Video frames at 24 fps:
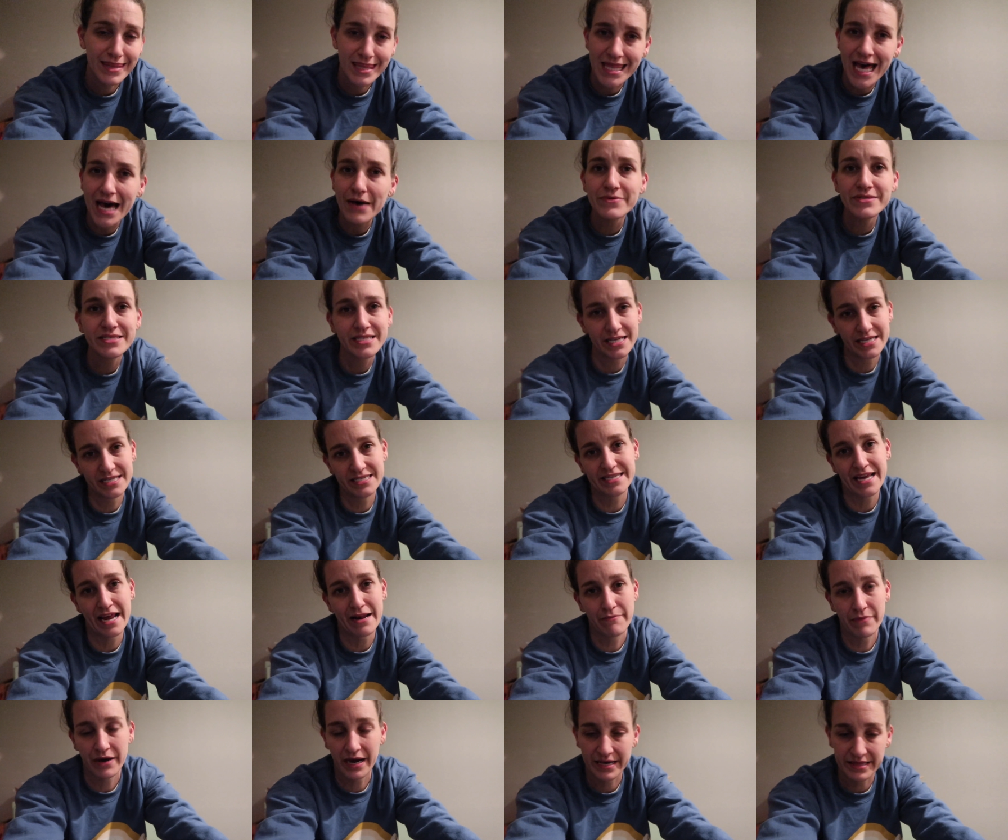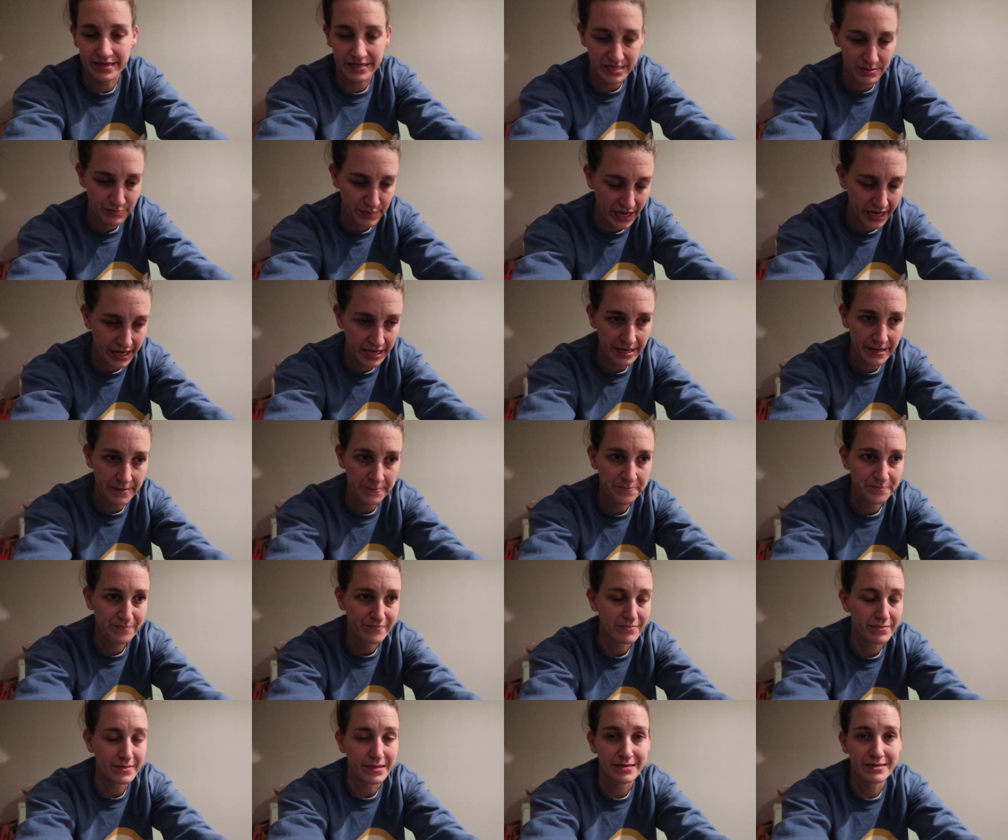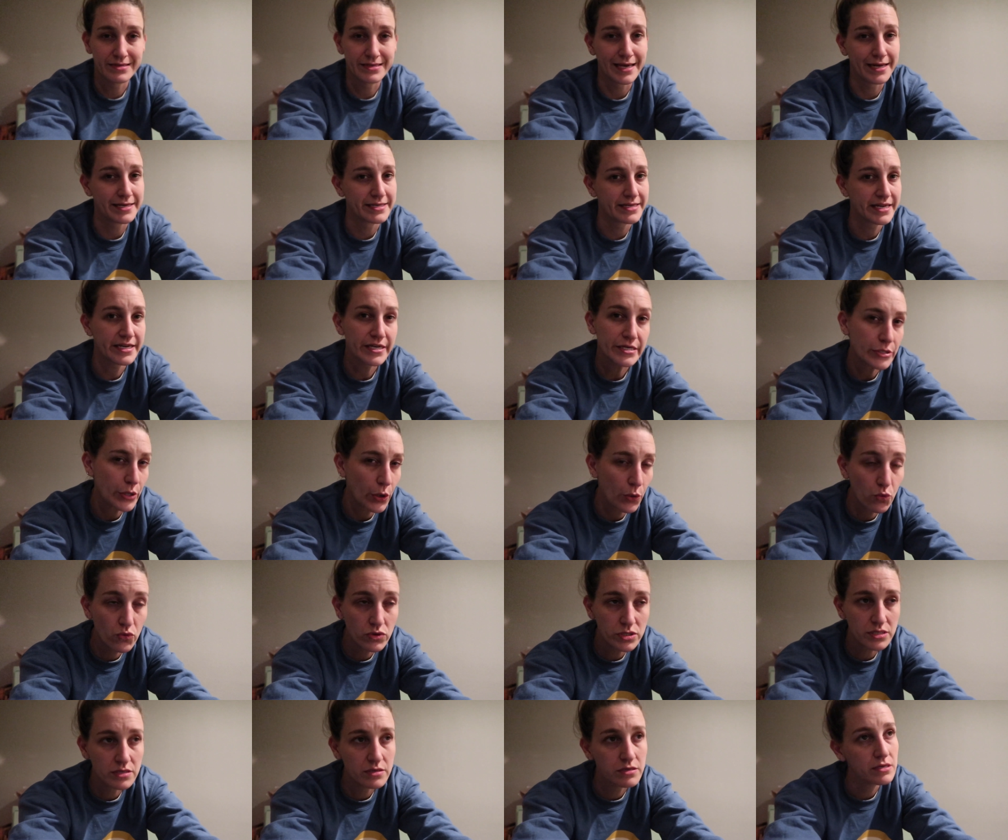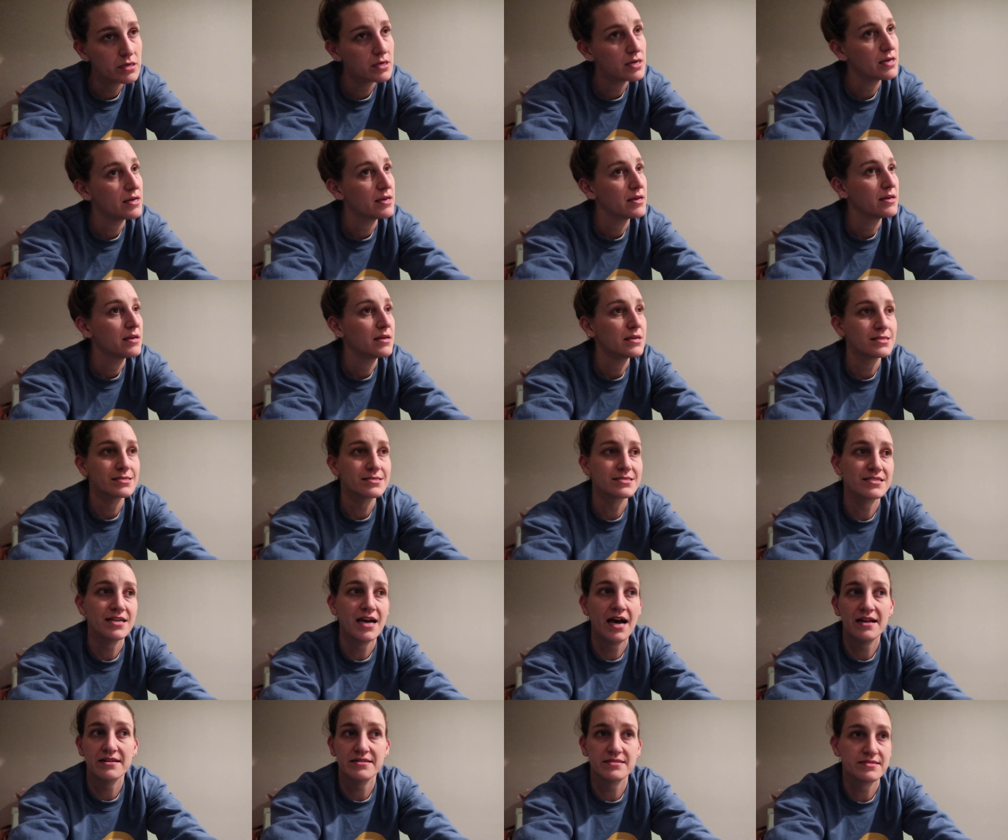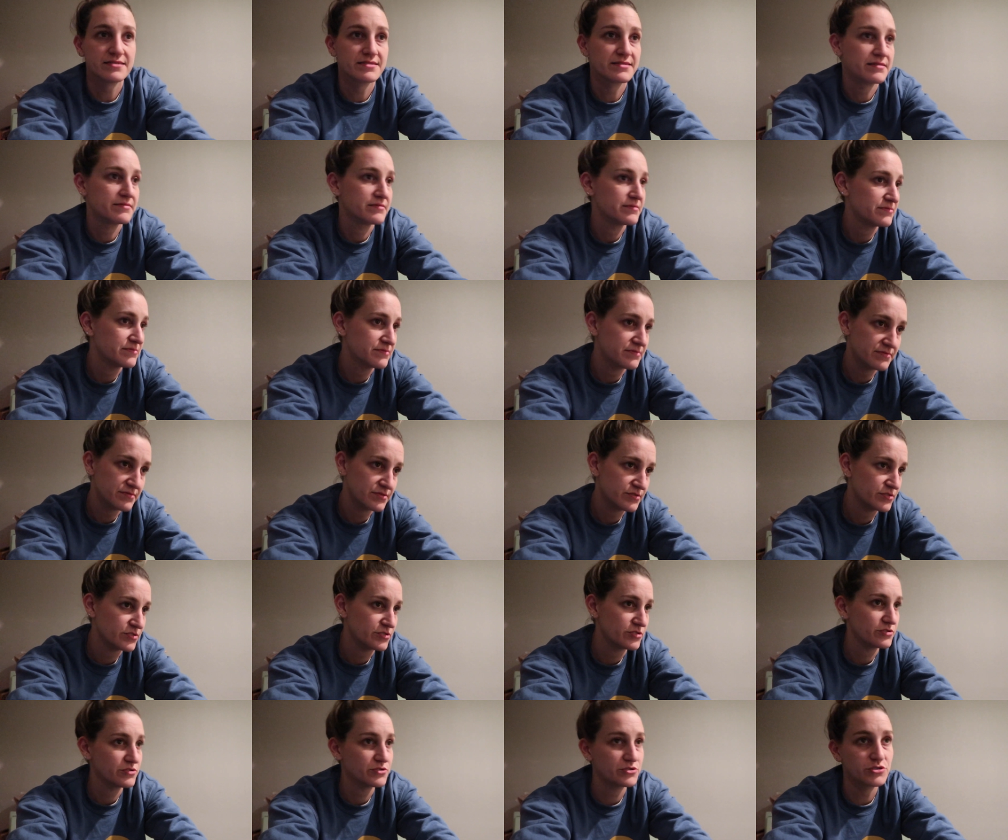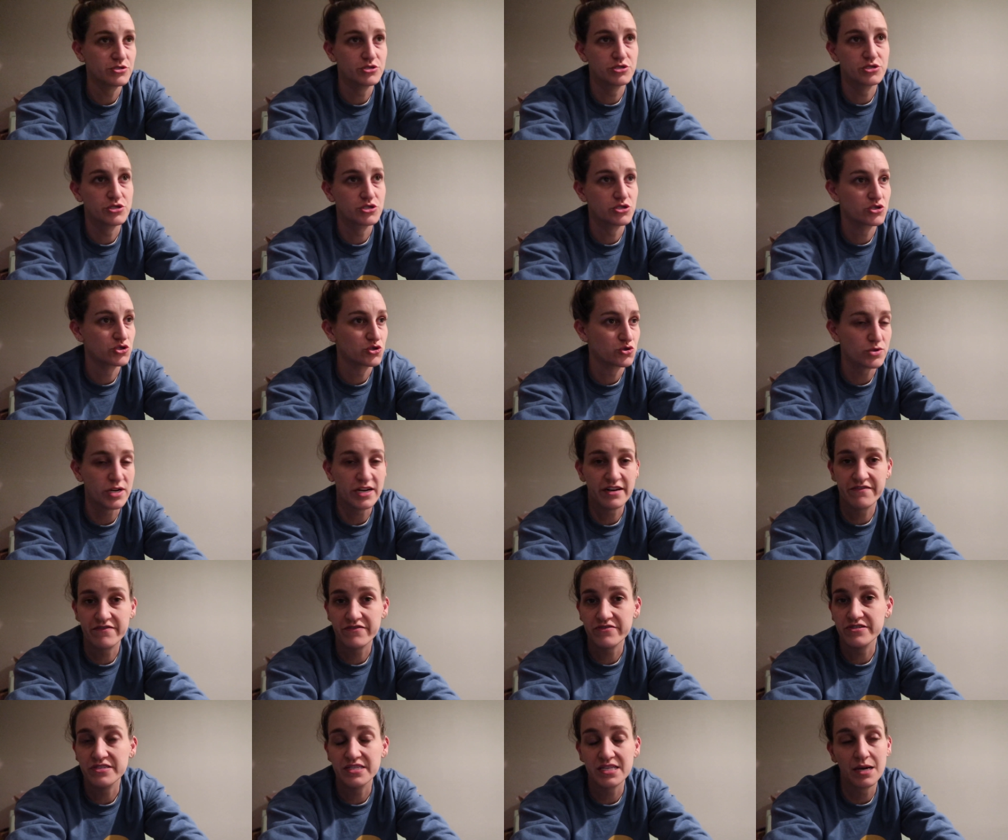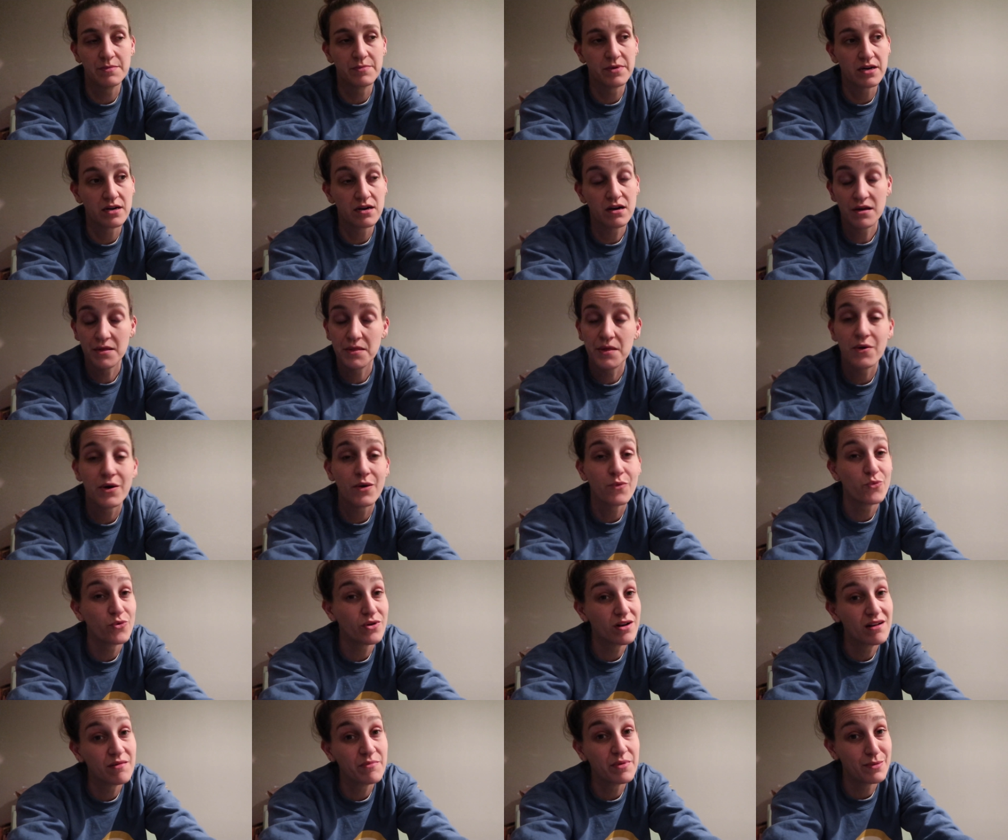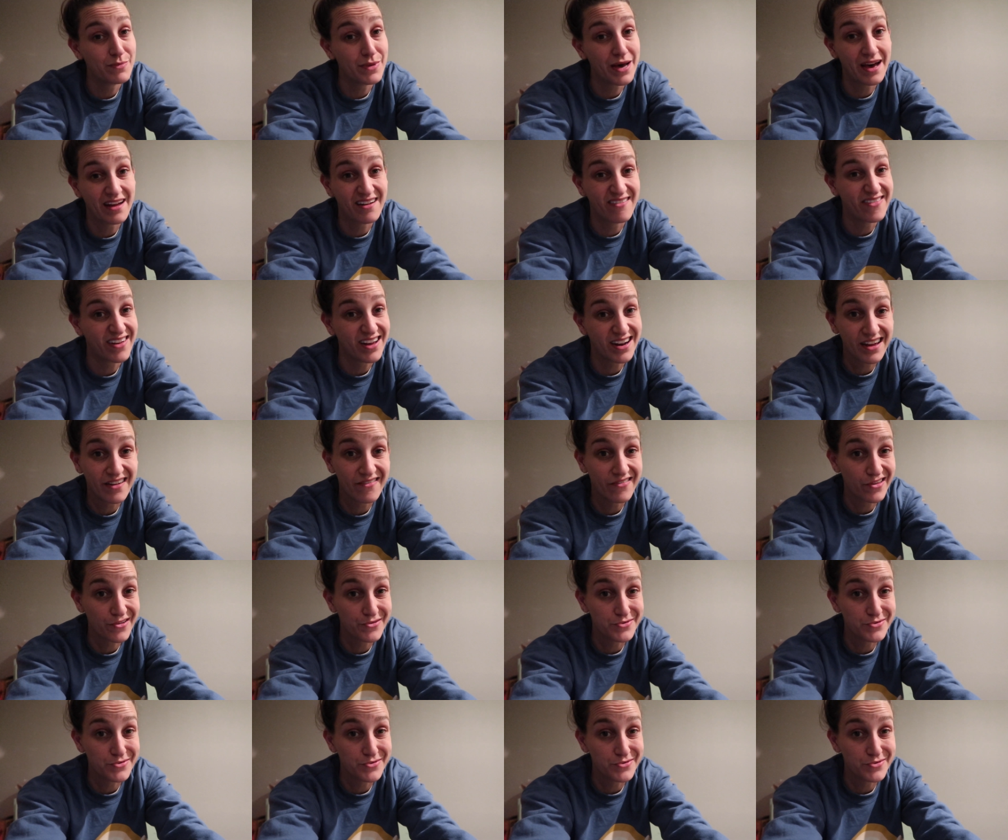That was the intent behind this bike. It's not to get yoked. It's not to shred for summer, although I wouldn't be mad if any of